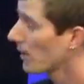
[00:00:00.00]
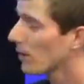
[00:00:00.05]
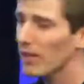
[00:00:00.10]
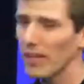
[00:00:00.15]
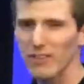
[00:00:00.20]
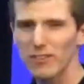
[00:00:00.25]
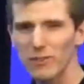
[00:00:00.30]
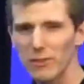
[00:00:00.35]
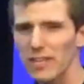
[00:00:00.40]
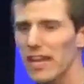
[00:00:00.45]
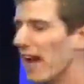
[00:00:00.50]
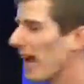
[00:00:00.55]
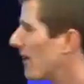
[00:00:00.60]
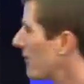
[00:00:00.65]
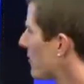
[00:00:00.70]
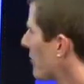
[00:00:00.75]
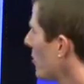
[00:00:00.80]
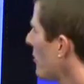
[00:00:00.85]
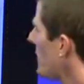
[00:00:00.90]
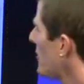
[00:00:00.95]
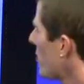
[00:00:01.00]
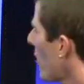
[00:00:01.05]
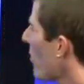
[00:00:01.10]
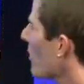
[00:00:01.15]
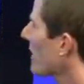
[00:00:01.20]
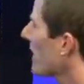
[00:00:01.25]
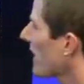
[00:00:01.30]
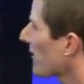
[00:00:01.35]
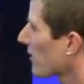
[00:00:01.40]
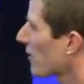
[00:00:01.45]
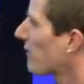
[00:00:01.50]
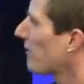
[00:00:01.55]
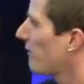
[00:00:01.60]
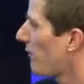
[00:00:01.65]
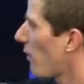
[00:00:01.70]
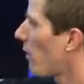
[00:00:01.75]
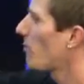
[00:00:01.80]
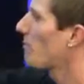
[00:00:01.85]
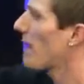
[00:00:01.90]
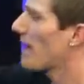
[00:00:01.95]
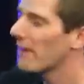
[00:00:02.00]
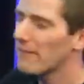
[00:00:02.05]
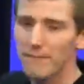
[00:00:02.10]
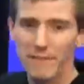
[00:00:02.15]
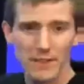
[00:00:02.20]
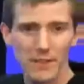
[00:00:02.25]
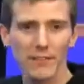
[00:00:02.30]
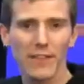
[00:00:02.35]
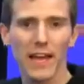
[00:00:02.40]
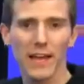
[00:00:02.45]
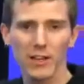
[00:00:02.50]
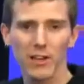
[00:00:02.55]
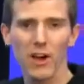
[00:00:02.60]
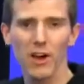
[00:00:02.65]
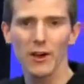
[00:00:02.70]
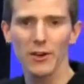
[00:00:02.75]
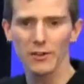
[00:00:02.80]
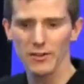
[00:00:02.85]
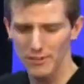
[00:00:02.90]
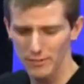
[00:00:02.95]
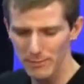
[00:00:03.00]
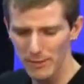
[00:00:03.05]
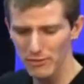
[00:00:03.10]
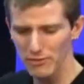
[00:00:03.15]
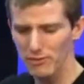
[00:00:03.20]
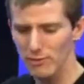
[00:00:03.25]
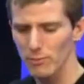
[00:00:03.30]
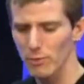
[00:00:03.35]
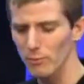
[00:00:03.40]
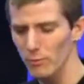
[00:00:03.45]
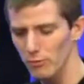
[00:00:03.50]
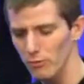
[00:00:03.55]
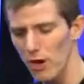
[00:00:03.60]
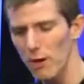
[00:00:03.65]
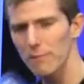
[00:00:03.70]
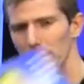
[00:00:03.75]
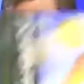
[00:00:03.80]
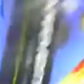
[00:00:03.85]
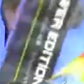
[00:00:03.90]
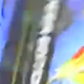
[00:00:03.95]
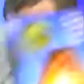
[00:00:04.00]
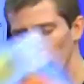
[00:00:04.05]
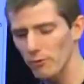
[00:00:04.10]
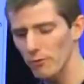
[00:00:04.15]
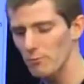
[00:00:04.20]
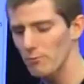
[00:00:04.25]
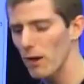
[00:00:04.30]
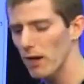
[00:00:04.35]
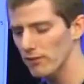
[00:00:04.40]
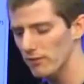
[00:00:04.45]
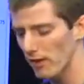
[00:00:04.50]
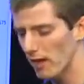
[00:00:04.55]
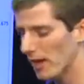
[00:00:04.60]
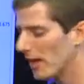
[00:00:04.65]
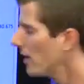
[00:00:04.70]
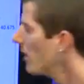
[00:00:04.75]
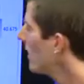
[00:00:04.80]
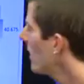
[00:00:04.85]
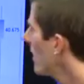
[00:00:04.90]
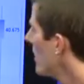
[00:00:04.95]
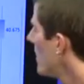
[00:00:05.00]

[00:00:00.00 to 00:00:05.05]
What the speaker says: okay, so we don't get the full benefit of that card, especially when we're dropping a few $100 on it.